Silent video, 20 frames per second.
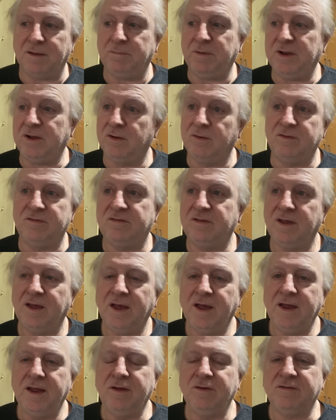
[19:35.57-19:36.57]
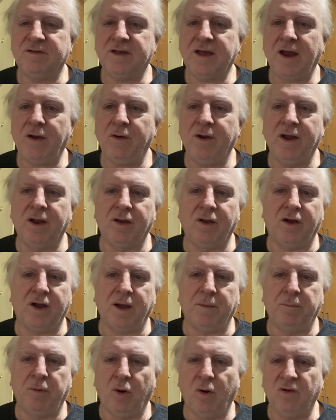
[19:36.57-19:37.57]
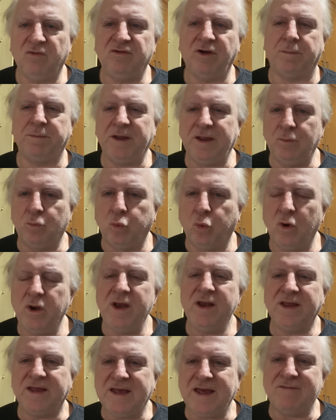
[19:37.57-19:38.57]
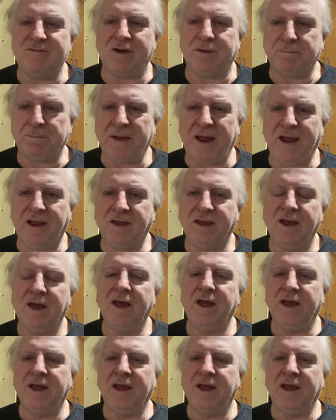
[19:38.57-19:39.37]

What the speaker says: Because he was carrying on like a pork chop. He wouldn't give it back.